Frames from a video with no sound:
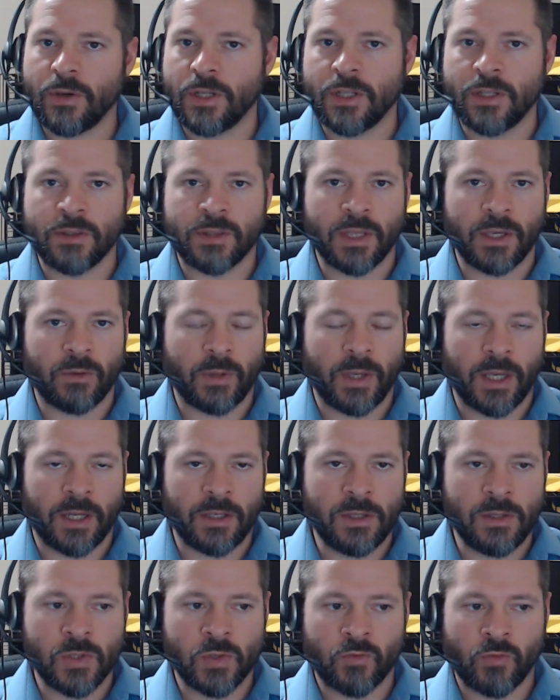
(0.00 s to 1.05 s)
He didn't think we had a
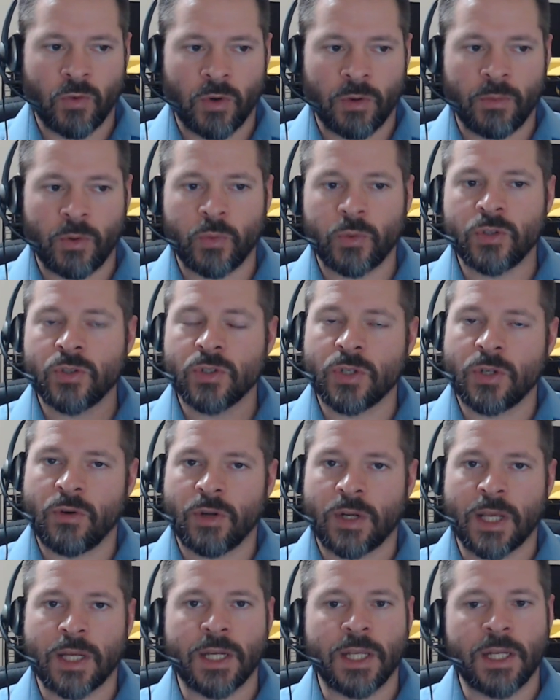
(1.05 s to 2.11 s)
use for it, but wouldn't you know
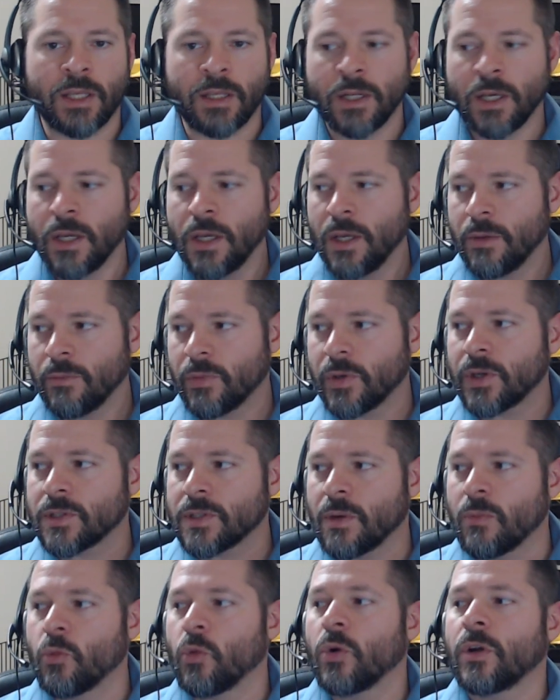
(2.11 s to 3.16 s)
what, I need it because
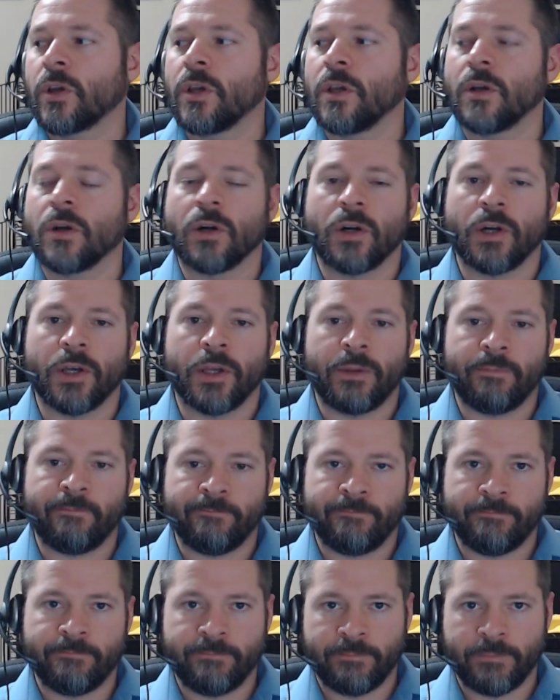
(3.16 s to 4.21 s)
I'm working on
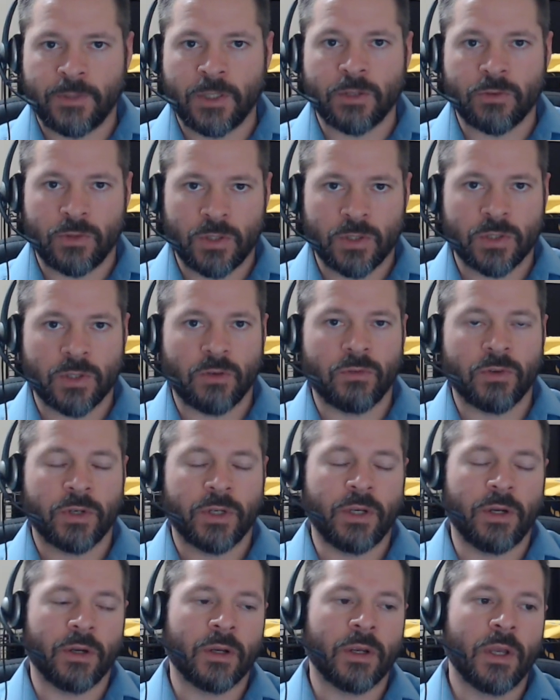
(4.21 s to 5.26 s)
this over
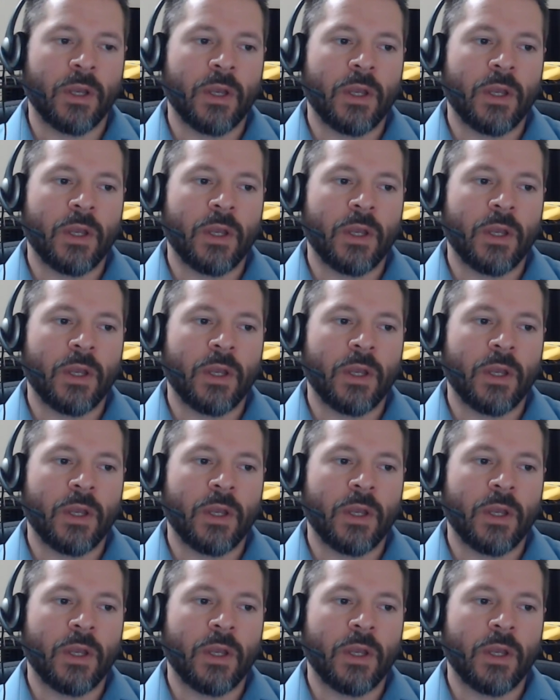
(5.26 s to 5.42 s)
here.